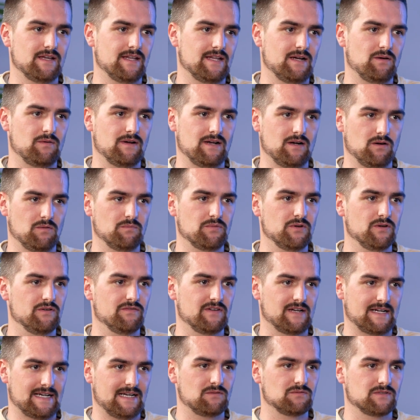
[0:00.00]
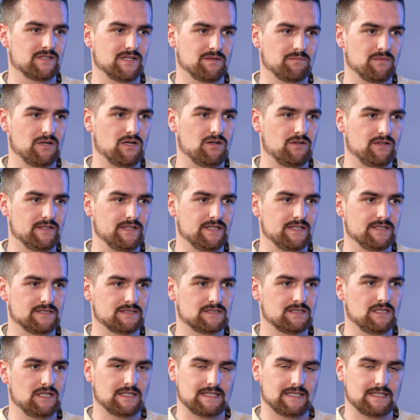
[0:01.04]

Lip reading: there that will help you with accounting behind this.